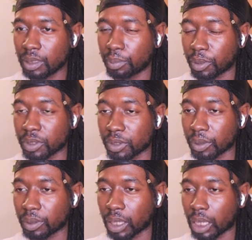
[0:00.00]

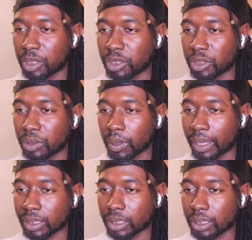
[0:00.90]
Boruto, how much do you
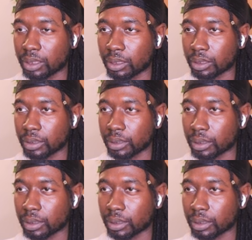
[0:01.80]
actually know?